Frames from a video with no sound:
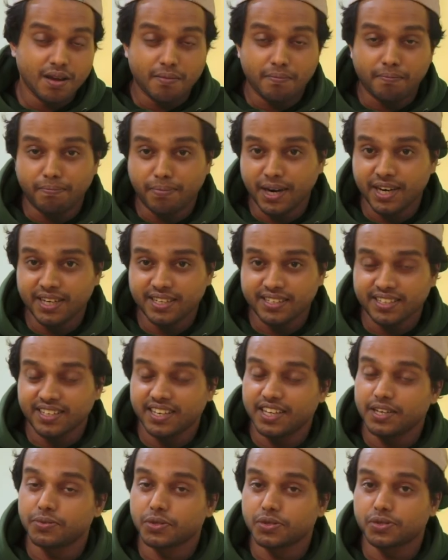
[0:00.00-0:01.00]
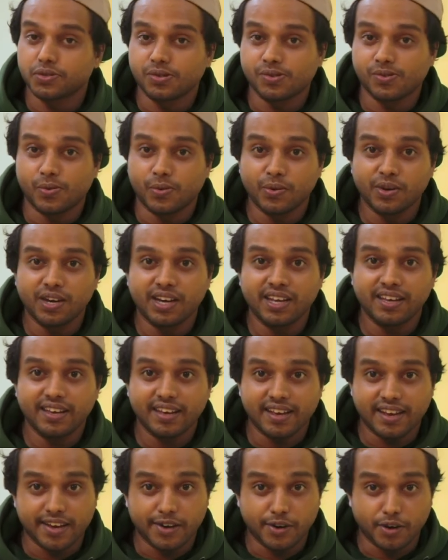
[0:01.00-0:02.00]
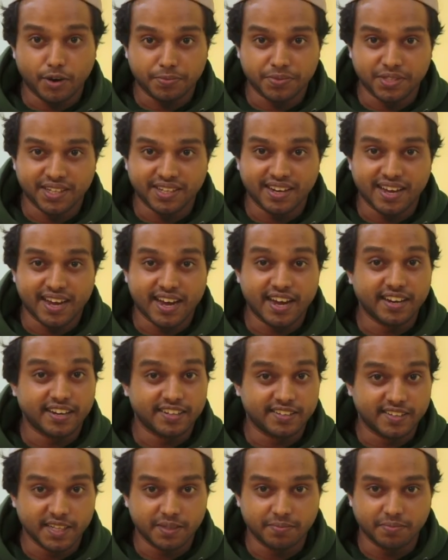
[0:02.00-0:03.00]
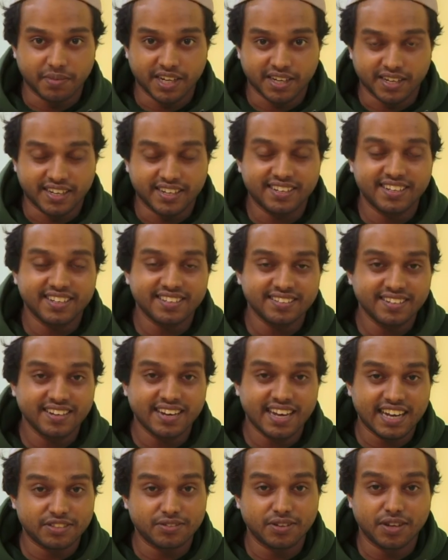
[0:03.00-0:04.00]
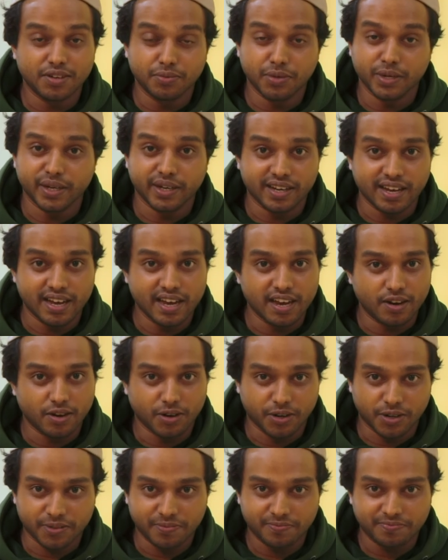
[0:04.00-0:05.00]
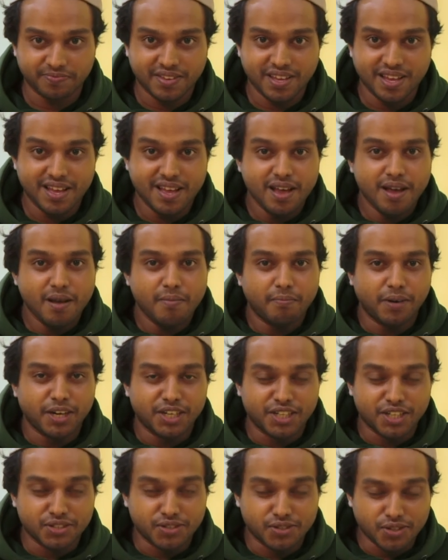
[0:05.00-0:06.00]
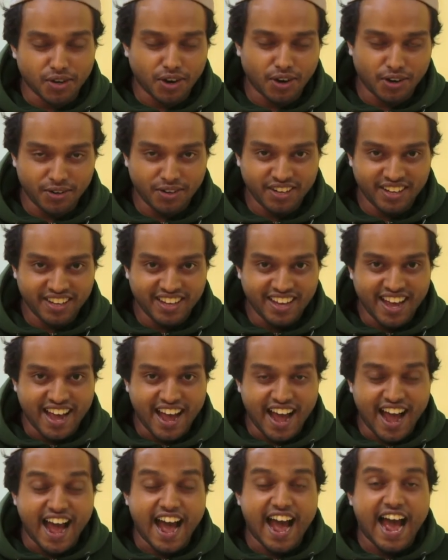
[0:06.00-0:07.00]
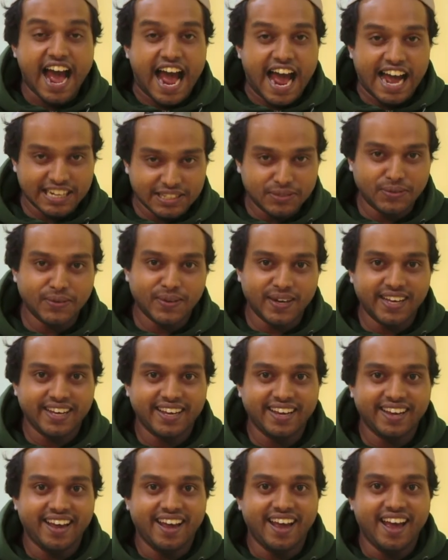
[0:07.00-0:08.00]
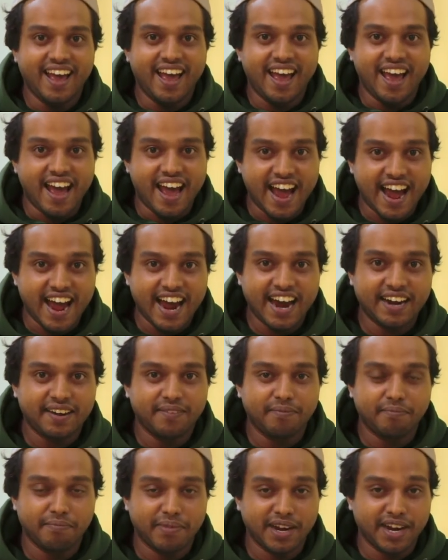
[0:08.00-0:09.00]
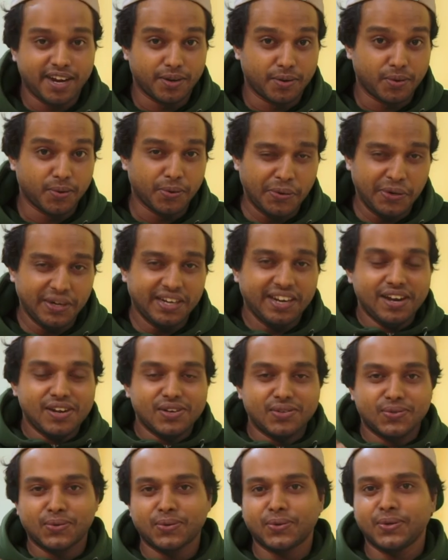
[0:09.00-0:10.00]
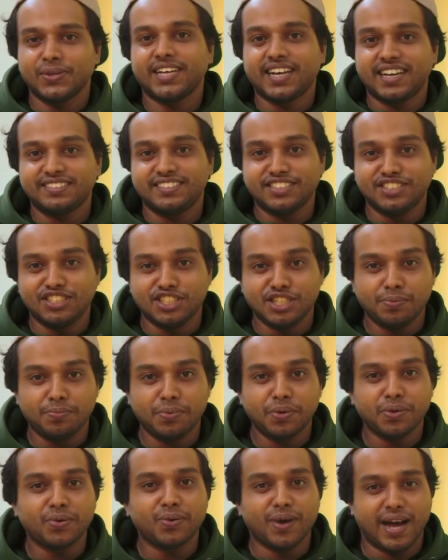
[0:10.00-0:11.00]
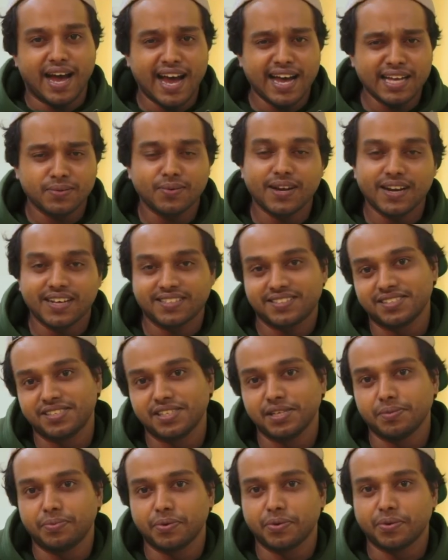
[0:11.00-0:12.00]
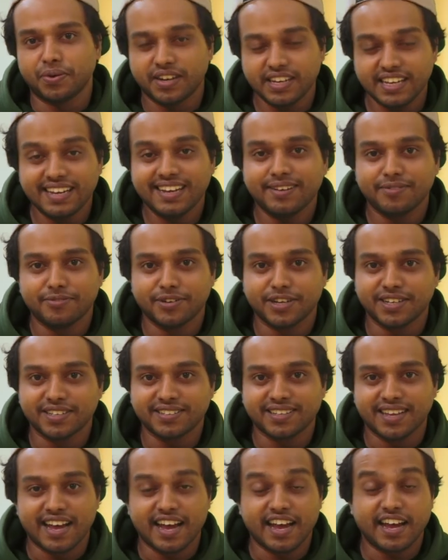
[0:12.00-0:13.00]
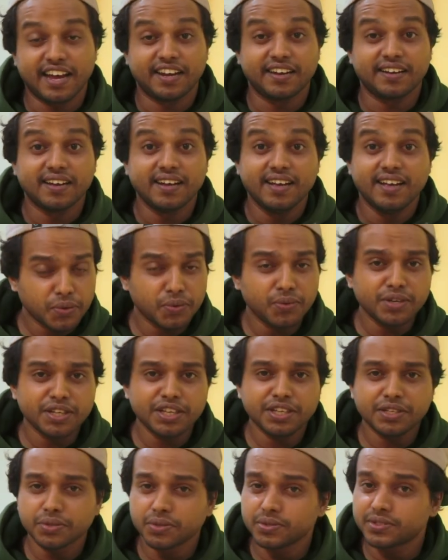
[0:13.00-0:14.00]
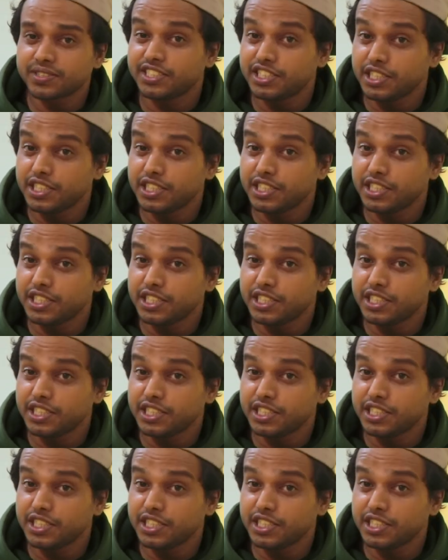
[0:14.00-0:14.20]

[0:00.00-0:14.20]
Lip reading: But it was only an option and a tick mark. It doesn't actually work a lot. But Resolve actually had made a code so that the GPU as well as the CPU really works and truly use the